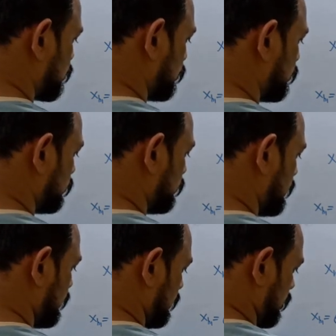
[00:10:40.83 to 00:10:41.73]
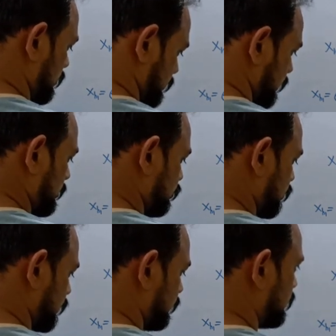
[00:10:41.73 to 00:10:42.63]
the two
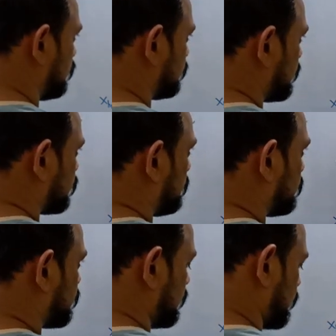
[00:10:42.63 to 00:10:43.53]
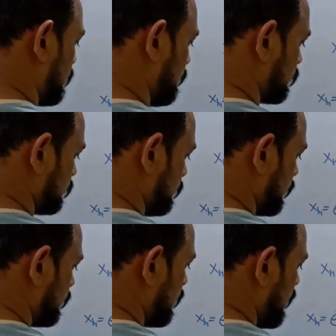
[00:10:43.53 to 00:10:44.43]
solutions for this homogeneous equation
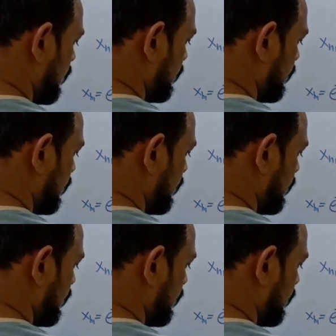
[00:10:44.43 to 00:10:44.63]
were